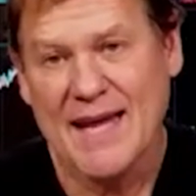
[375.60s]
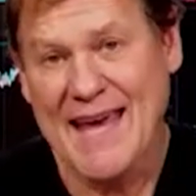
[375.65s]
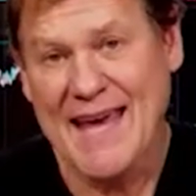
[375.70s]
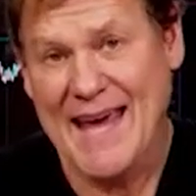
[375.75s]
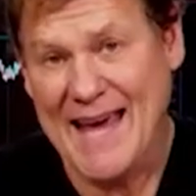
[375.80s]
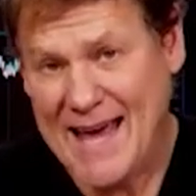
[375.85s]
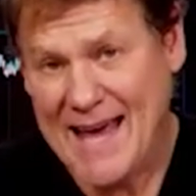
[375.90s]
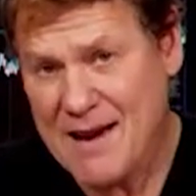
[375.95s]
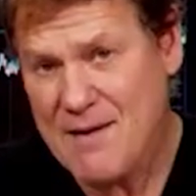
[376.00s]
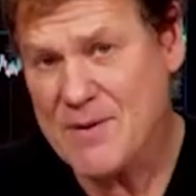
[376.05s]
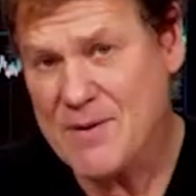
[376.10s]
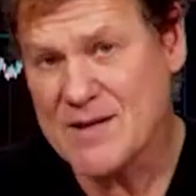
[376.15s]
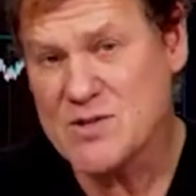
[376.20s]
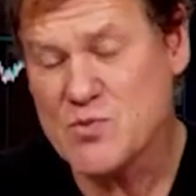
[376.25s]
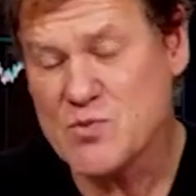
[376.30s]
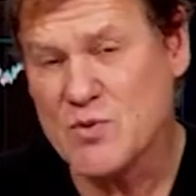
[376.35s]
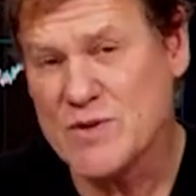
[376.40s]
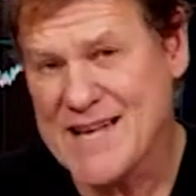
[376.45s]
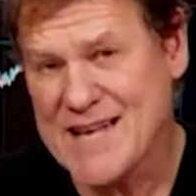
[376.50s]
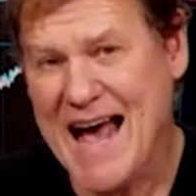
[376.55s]

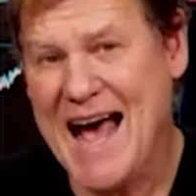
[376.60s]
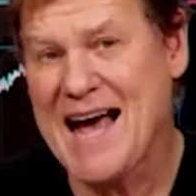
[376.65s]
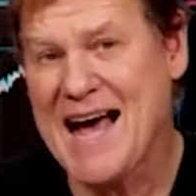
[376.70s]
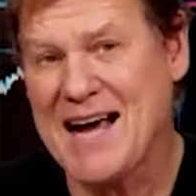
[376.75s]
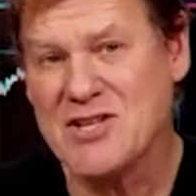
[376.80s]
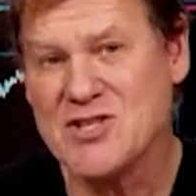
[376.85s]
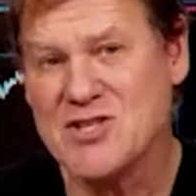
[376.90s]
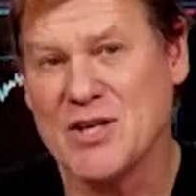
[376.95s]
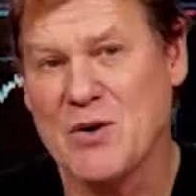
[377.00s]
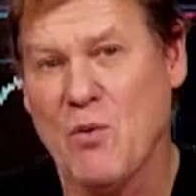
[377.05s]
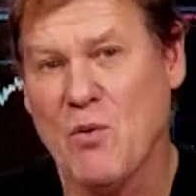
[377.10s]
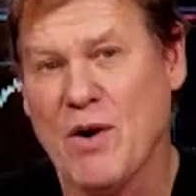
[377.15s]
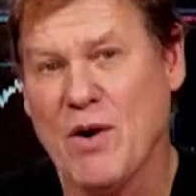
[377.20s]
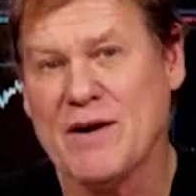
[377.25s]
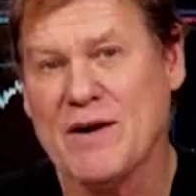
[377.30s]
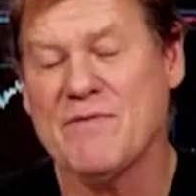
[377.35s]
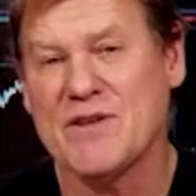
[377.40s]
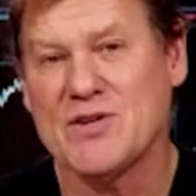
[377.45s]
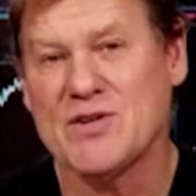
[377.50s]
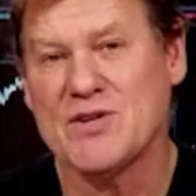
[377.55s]
cannabis was actually one
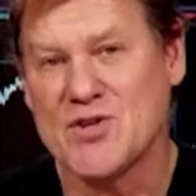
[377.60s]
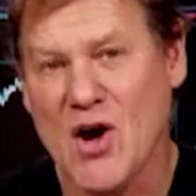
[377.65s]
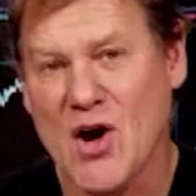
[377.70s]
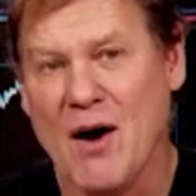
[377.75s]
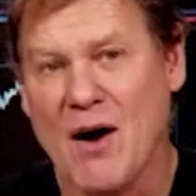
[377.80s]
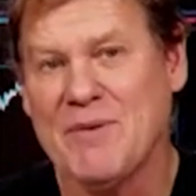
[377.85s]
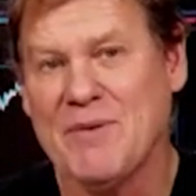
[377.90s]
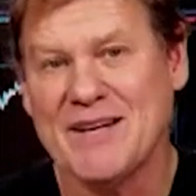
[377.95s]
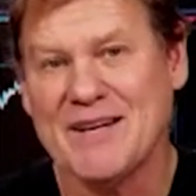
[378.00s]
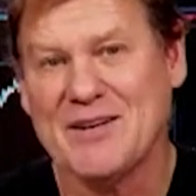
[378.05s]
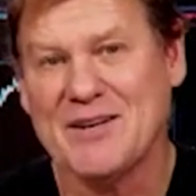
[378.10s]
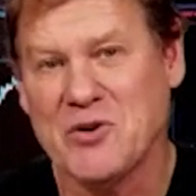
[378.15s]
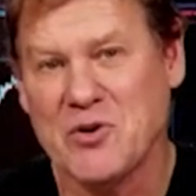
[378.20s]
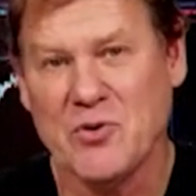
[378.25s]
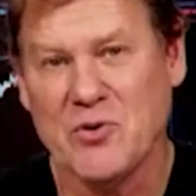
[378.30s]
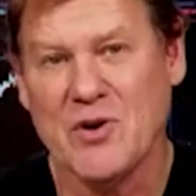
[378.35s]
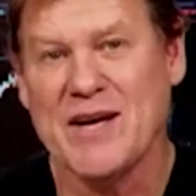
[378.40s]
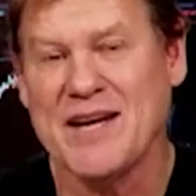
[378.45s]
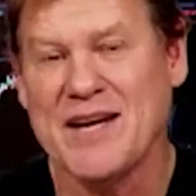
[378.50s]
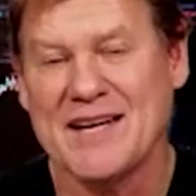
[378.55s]
of the dominant
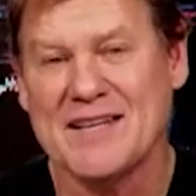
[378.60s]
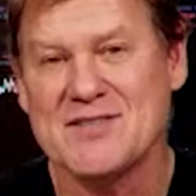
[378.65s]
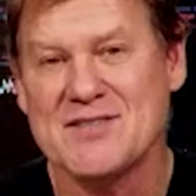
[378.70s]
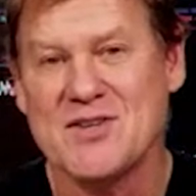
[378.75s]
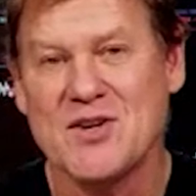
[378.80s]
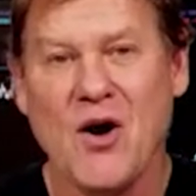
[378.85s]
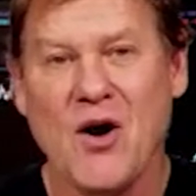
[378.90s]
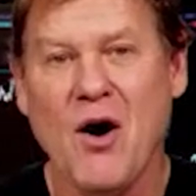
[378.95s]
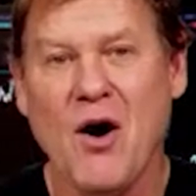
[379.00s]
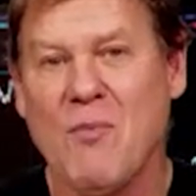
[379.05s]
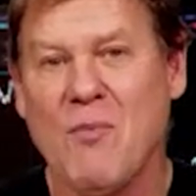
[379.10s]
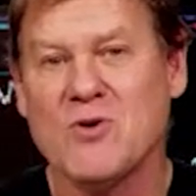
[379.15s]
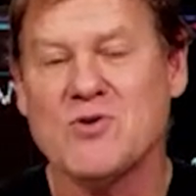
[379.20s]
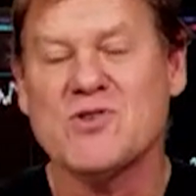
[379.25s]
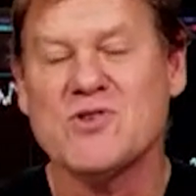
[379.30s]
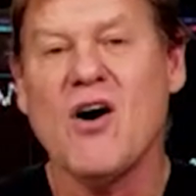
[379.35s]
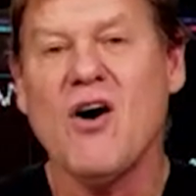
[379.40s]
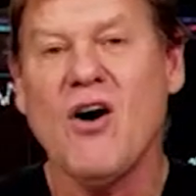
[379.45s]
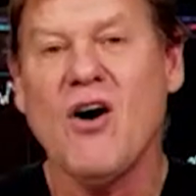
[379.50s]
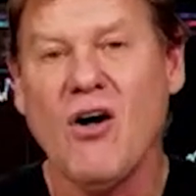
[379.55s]
ingredients in
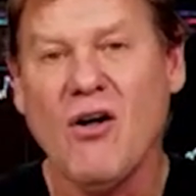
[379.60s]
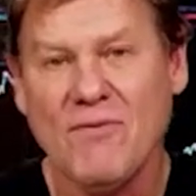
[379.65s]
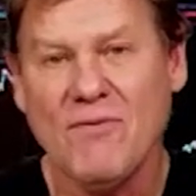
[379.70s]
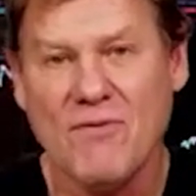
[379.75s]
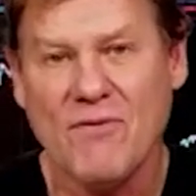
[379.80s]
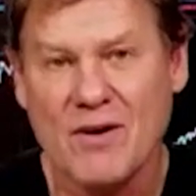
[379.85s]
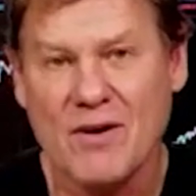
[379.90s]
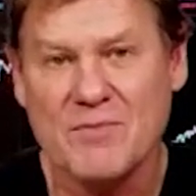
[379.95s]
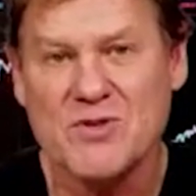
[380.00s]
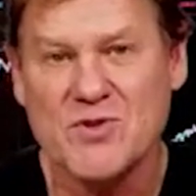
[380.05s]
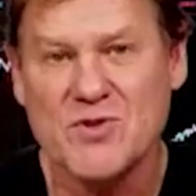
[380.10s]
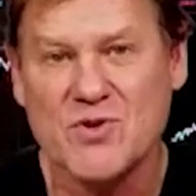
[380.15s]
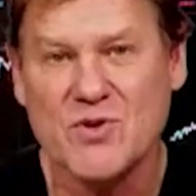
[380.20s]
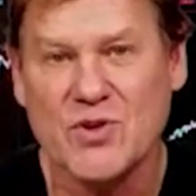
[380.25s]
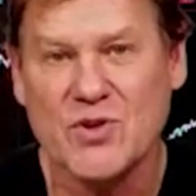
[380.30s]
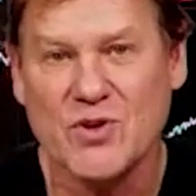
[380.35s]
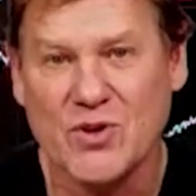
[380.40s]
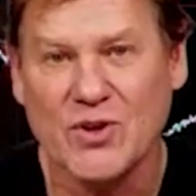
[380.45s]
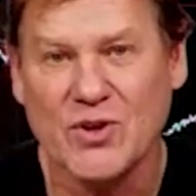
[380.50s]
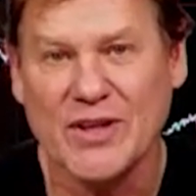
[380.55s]
almost all
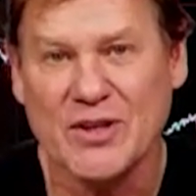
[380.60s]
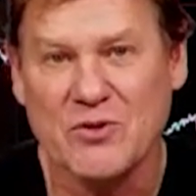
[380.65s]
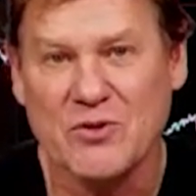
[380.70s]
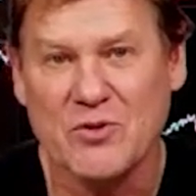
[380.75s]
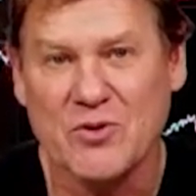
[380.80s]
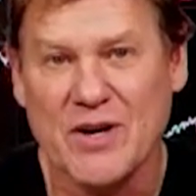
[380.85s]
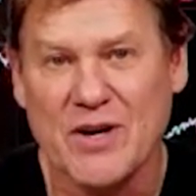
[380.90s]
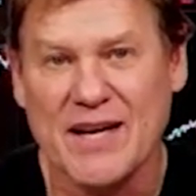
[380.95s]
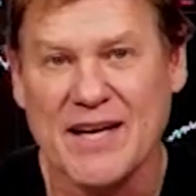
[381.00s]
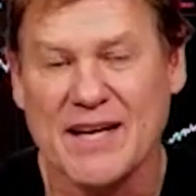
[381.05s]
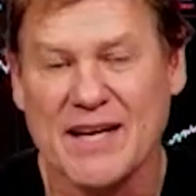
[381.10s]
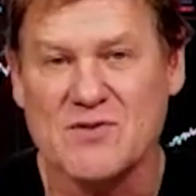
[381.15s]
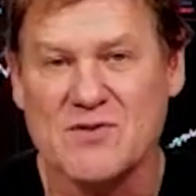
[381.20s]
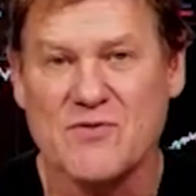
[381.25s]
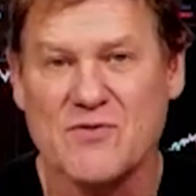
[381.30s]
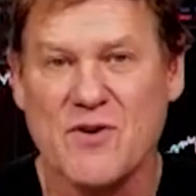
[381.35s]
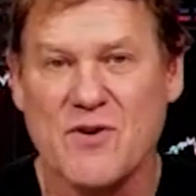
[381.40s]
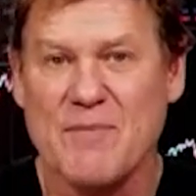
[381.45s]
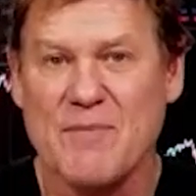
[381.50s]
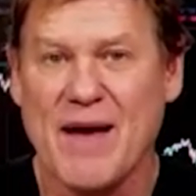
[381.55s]
pharmaceutical ingredients,
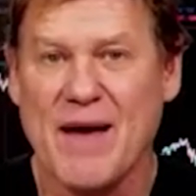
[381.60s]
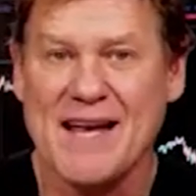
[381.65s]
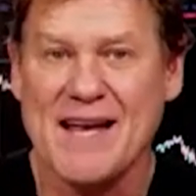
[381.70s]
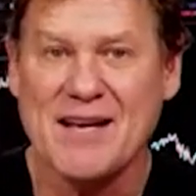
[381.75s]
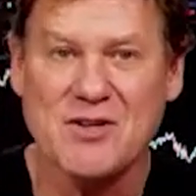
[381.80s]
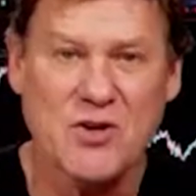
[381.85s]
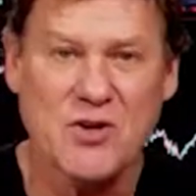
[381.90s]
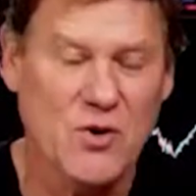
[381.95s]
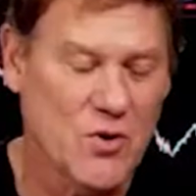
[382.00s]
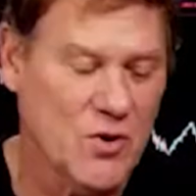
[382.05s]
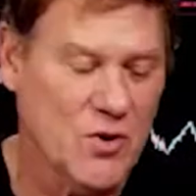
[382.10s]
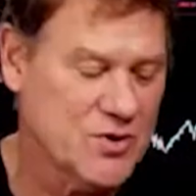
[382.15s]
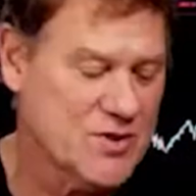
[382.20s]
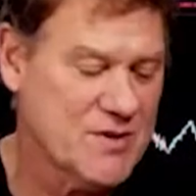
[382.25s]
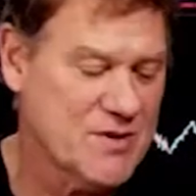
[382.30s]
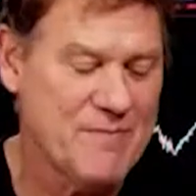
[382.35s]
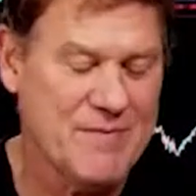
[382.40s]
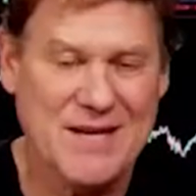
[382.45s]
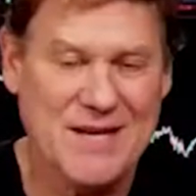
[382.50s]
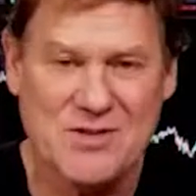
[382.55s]
from head colds
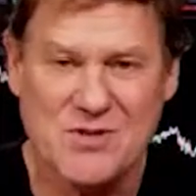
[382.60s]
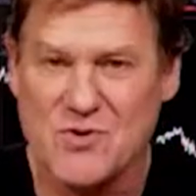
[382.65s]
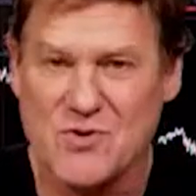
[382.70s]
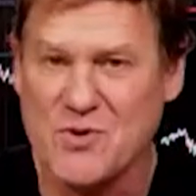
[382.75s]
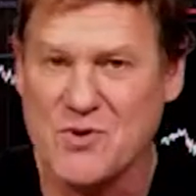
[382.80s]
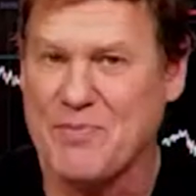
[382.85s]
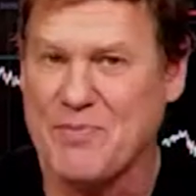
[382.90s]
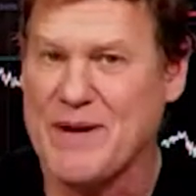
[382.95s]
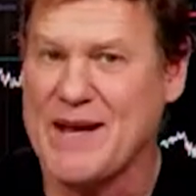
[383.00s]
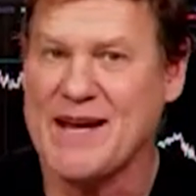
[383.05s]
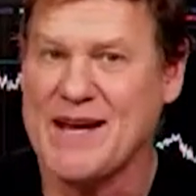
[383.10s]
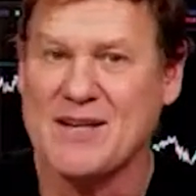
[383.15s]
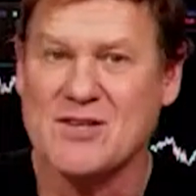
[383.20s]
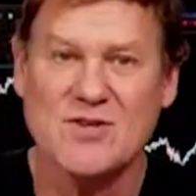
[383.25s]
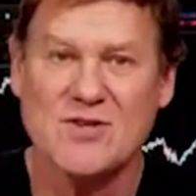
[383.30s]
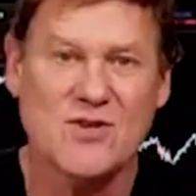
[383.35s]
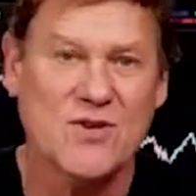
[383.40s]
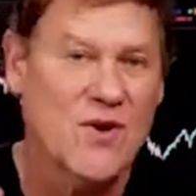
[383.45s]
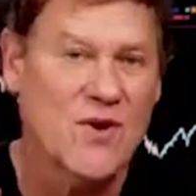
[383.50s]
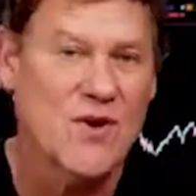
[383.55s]
to menstrual pain
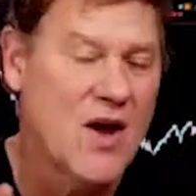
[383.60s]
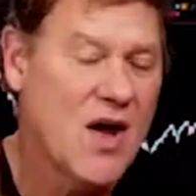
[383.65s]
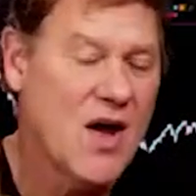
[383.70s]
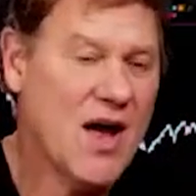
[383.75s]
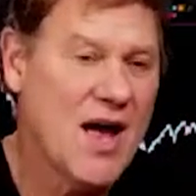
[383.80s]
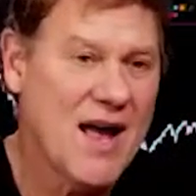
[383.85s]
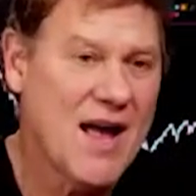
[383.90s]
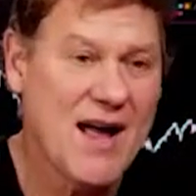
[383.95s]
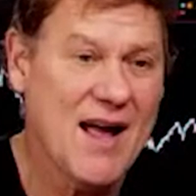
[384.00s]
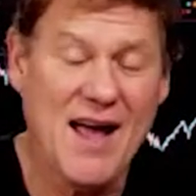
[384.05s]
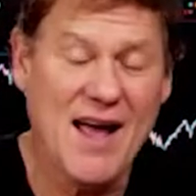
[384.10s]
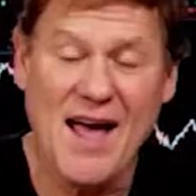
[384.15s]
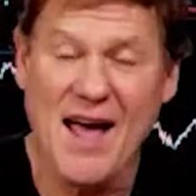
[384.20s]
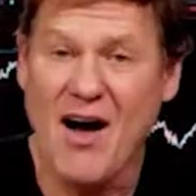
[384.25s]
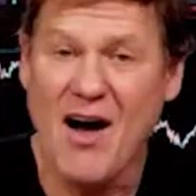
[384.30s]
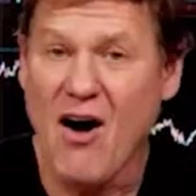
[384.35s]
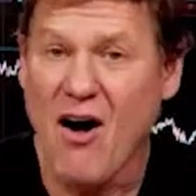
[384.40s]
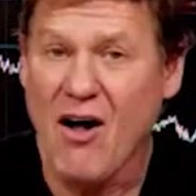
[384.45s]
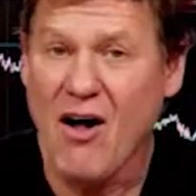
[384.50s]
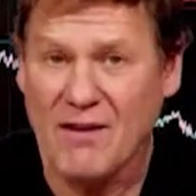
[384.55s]
to
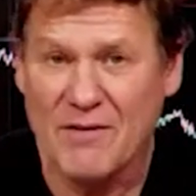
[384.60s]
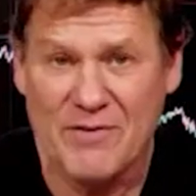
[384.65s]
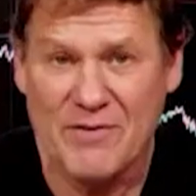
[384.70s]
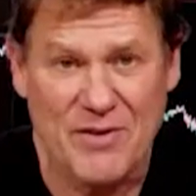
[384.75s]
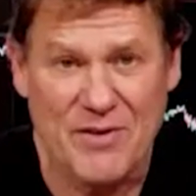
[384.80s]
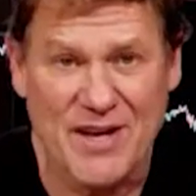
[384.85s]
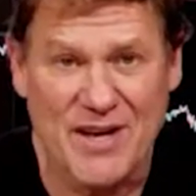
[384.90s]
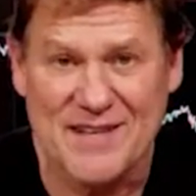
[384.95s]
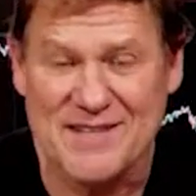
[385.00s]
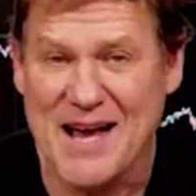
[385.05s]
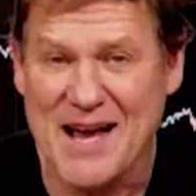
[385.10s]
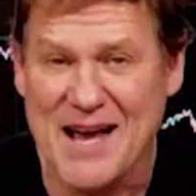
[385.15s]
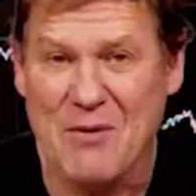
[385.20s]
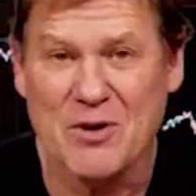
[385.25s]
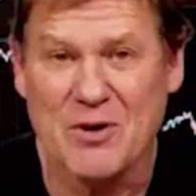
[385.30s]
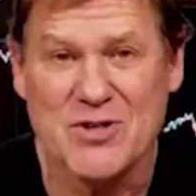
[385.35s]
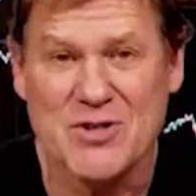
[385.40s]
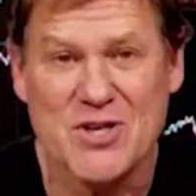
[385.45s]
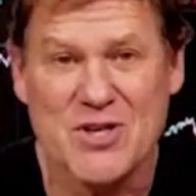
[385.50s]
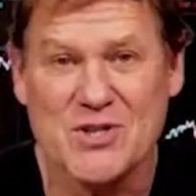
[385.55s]
all of the things that
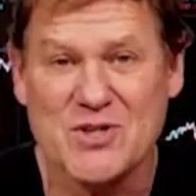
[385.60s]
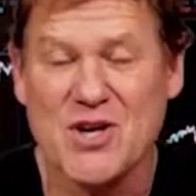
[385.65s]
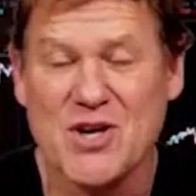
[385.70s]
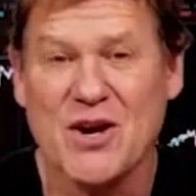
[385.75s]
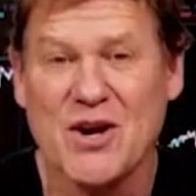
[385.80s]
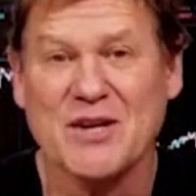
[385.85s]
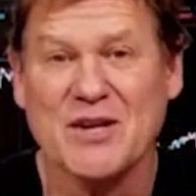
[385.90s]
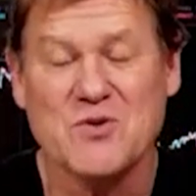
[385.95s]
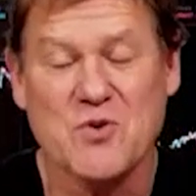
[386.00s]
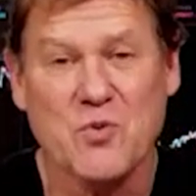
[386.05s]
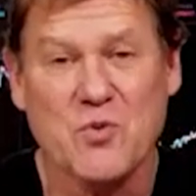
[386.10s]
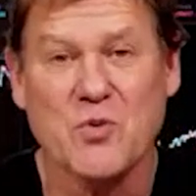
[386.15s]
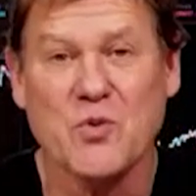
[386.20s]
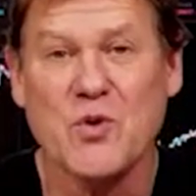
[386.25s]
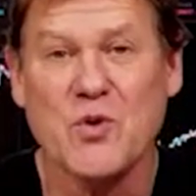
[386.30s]
we're just starting to